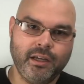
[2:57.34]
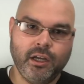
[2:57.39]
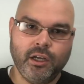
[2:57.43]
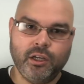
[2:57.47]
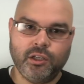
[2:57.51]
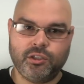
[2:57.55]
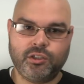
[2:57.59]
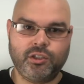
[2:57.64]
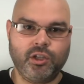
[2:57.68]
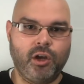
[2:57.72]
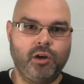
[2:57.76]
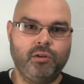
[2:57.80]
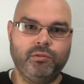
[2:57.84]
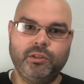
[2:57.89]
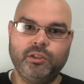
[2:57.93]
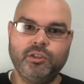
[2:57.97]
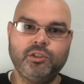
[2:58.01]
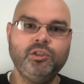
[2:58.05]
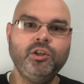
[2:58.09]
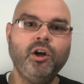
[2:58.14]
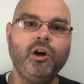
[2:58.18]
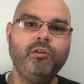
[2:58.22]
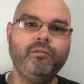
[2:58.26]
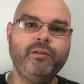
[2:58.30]
So
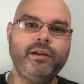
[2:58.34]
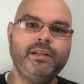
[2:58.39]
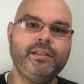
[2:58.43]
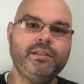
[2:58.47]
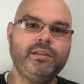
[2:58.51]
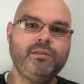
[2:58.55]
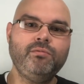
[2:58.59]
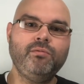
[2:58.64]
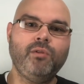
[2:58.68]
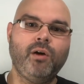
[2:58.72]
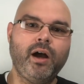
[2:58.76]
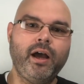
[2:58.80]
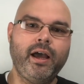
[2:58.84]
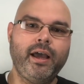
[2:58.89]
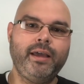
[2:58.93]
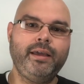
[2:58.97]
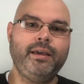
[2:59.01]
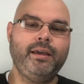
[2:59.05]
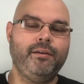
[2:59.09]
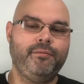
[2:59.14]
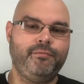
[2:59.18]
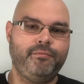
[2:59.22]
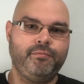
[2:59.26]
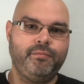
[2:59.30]
there's no reason why,
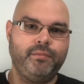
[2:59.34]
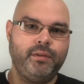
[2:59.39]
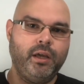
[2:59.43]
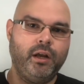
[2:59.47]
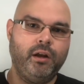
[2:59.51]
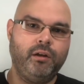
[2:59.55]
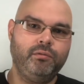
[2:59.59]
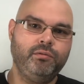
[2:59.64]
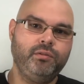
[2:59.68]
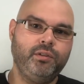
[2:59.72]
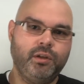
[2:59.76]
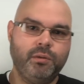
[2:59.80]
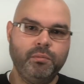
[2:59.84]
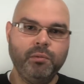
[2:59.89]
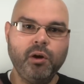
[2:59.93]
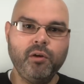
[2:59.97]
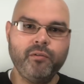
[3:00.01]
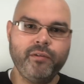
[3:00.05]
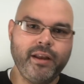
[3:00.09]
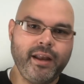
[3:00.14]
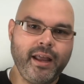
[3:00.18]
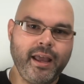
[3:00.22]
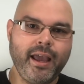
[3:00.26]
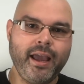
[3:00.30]
if you're
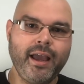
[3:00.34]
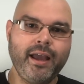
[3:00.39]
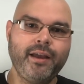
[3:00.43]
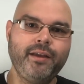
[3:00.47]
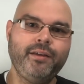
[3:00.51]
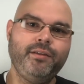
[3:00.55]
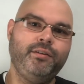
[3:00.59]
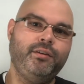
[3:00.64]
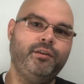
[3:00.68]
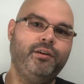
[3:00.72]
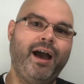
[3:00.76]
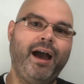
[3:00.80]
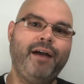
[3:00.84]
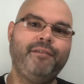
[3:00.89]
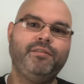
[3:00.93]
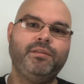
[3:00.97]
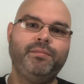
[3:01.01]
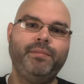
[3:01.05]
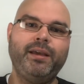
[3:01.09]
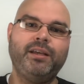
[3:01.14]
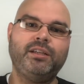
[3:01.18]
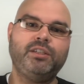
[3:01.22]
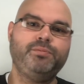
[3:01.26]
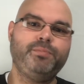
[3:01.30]
moving here, you have to
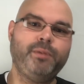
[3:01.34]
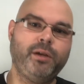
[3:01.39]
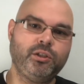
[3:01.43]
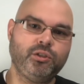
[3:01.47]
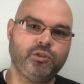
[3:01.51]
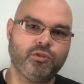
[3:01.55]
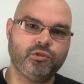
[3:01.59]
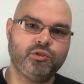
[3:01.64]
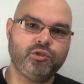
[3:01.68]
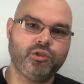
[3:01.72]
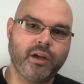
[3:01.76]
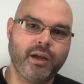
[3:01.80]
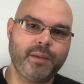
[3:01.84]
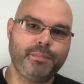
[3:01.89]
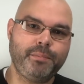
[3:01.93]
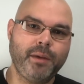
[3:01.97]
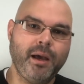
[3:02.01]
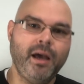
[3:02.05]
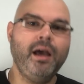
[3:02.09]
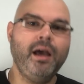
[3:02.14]
make a special trip.